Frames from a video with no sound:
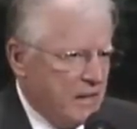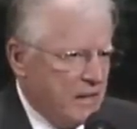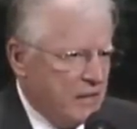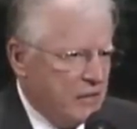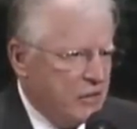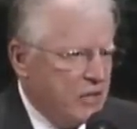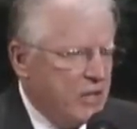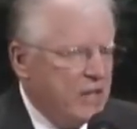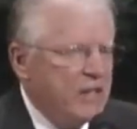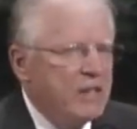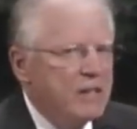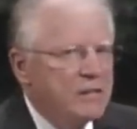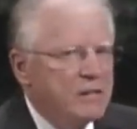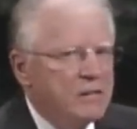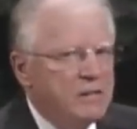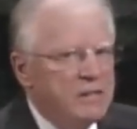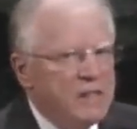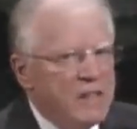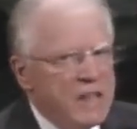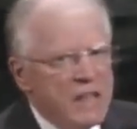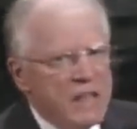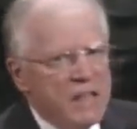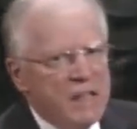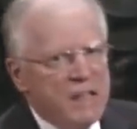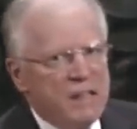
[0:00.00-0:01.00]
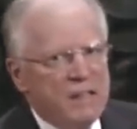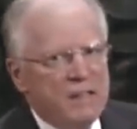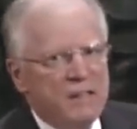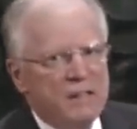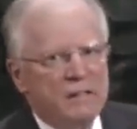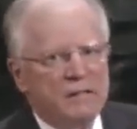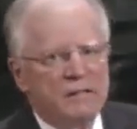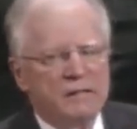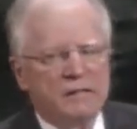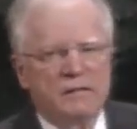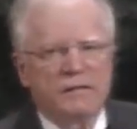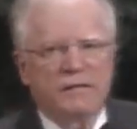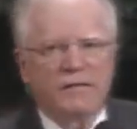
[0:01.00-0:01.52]
She didn't
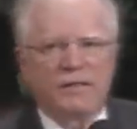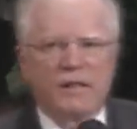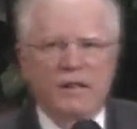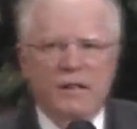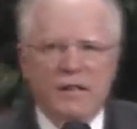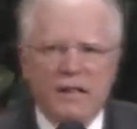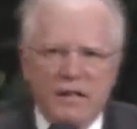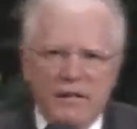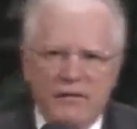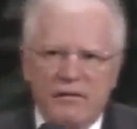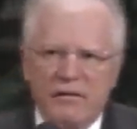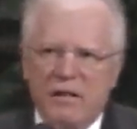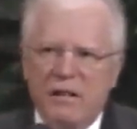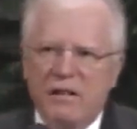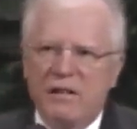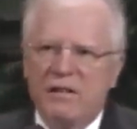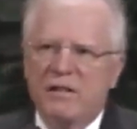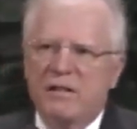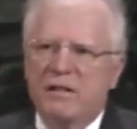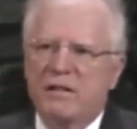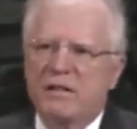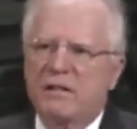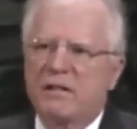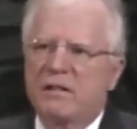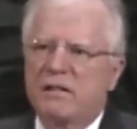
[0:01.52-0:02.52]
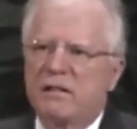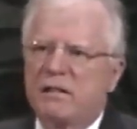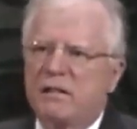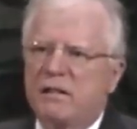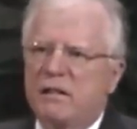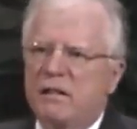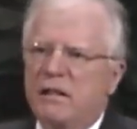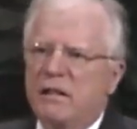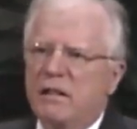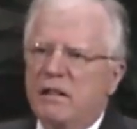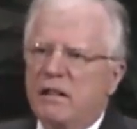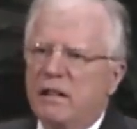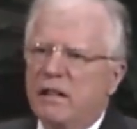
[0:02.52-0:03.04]
need forgiveness
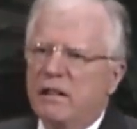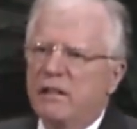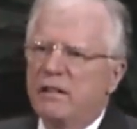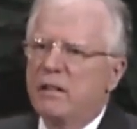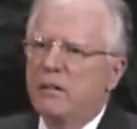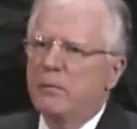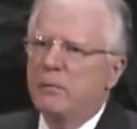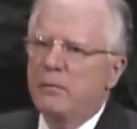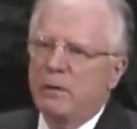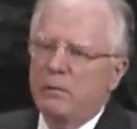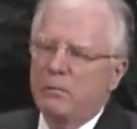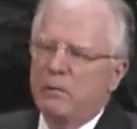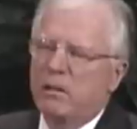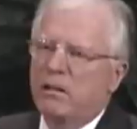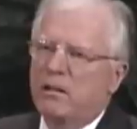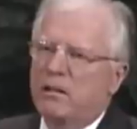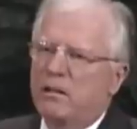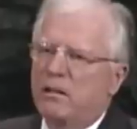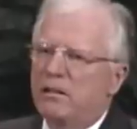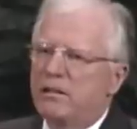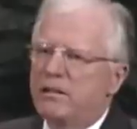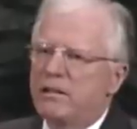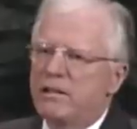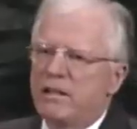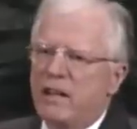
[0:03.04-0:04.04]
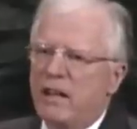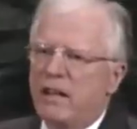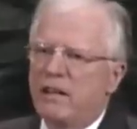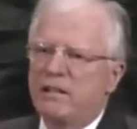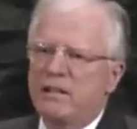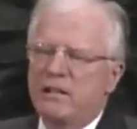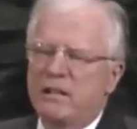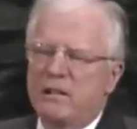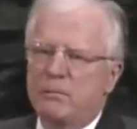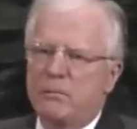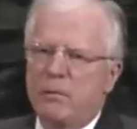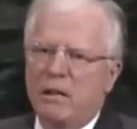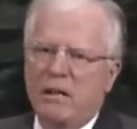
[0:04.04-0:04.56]
in the biblical
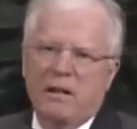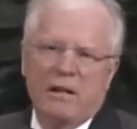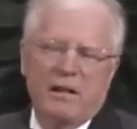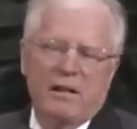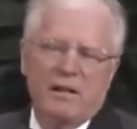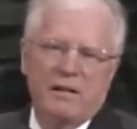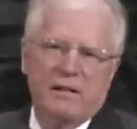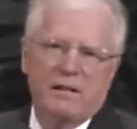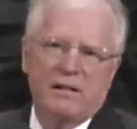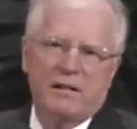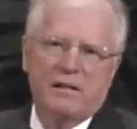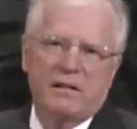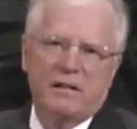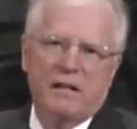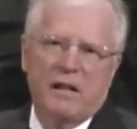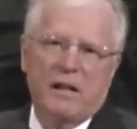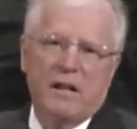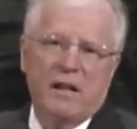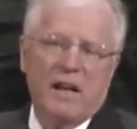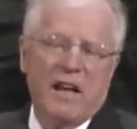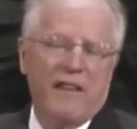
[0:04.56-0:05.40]
sense because